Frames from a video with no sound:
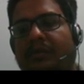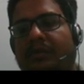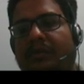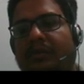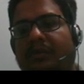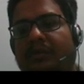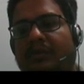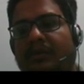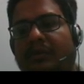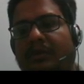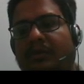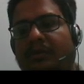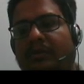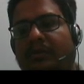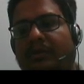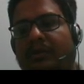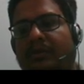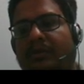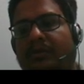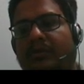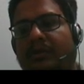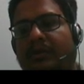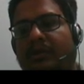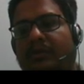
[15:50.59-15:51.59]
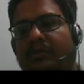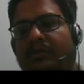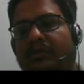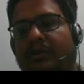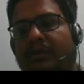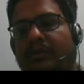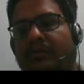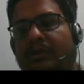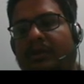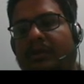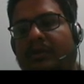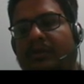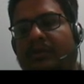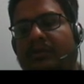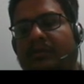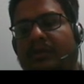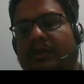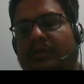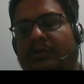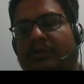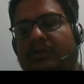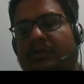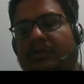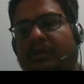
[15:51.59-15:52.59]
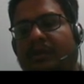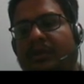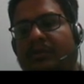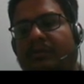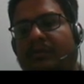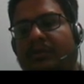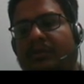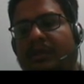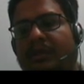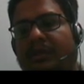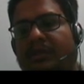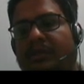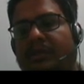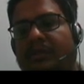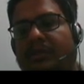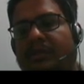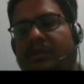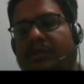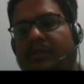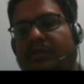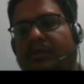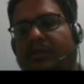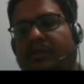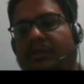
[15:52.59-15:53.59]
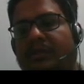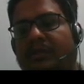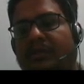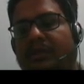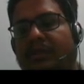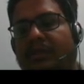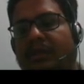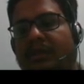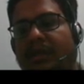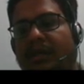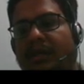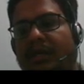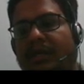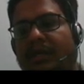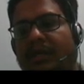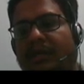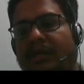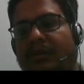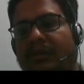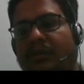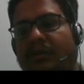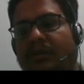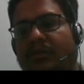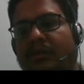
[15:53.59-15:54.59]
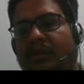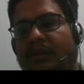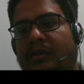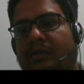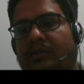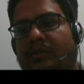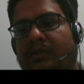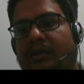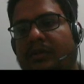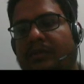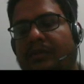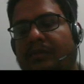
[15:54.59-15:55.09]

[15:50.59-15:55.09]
So that will be equal to x square minus y square plus I into 2xy.